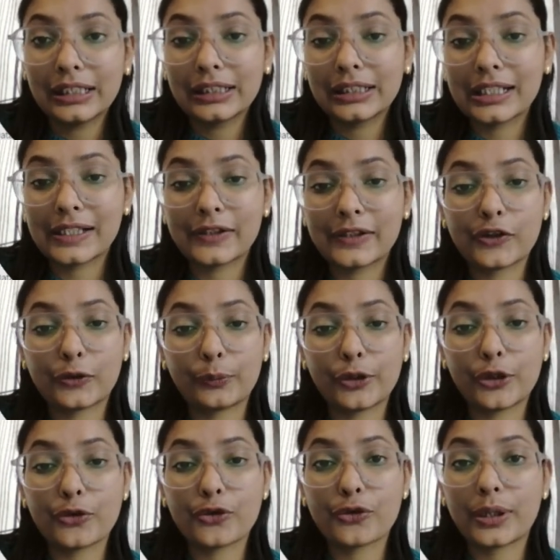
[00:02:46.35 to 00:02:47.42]
This
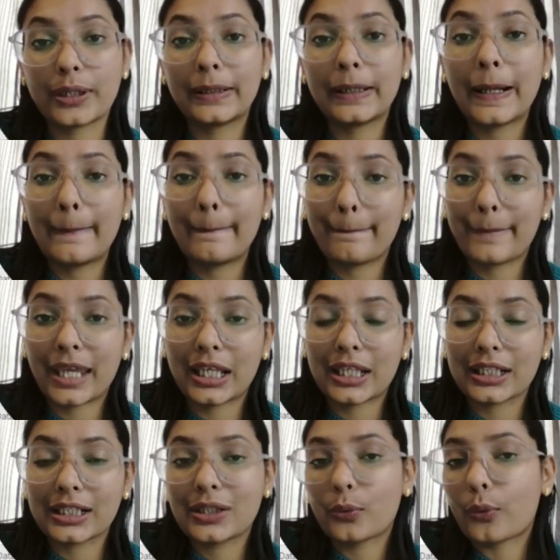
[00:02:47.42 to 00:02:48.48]
distribution makes
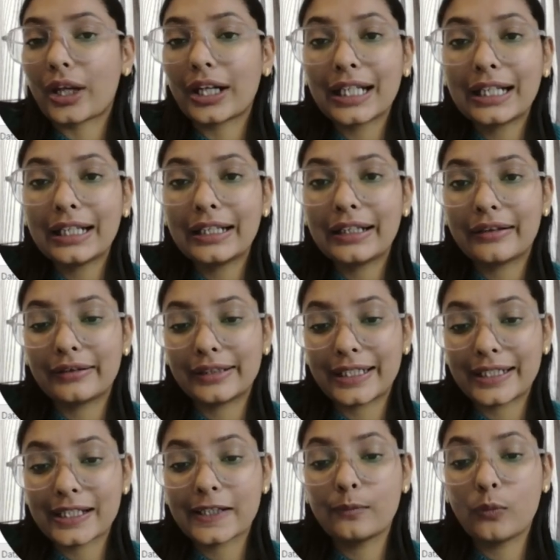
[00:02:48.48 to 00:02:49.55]
it very clear
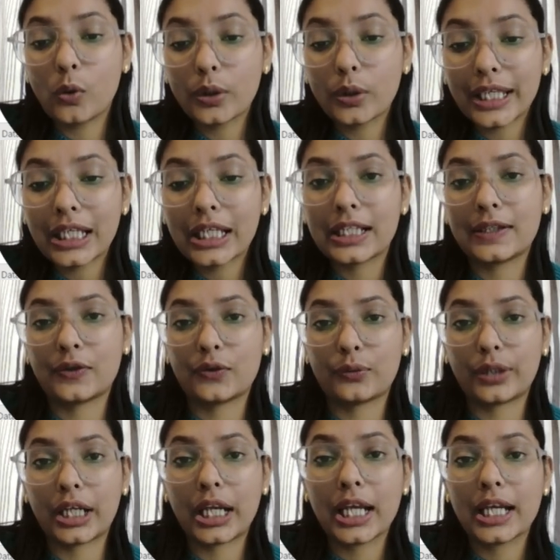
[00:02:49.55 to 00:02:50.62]
that smoking
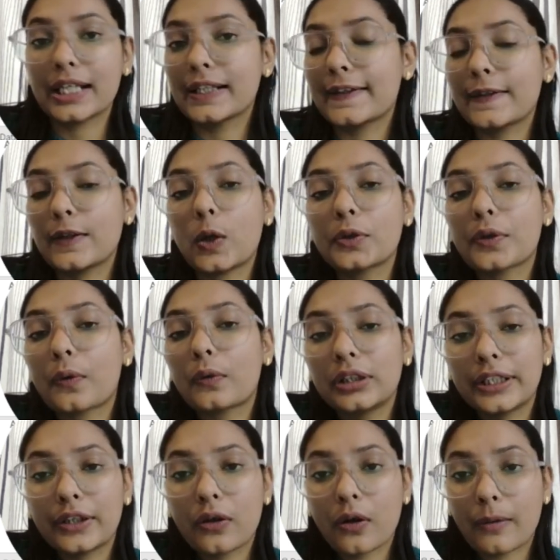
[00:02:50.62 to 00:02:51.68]
history is not
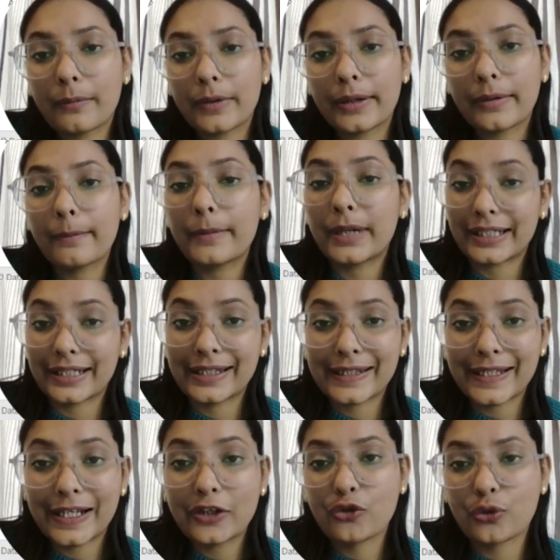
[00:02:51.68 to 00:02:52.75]
only common but
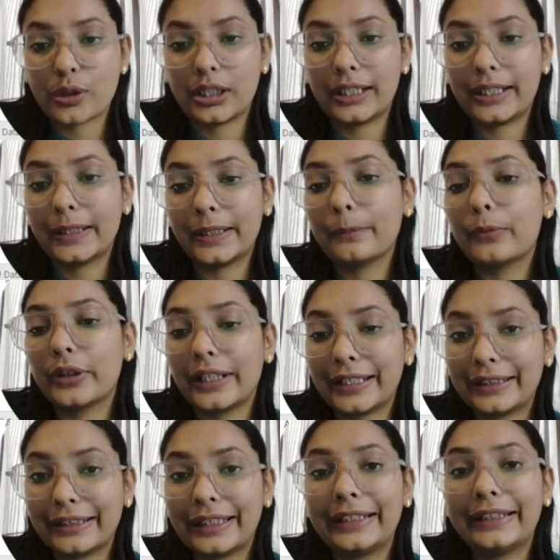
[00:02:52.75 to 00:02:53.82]
essential in
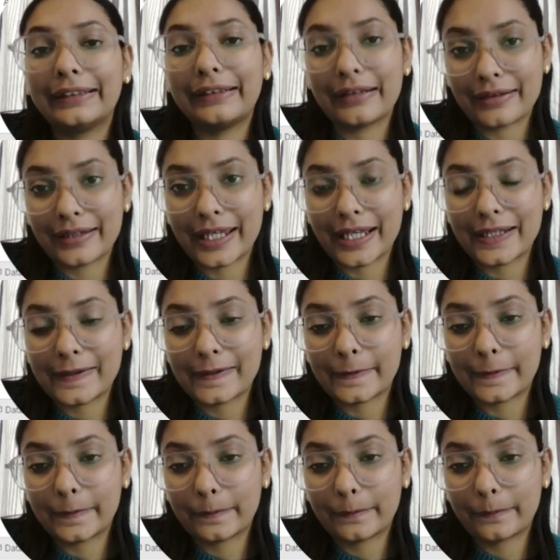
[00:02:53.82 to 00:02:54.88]
predicting lung cancer.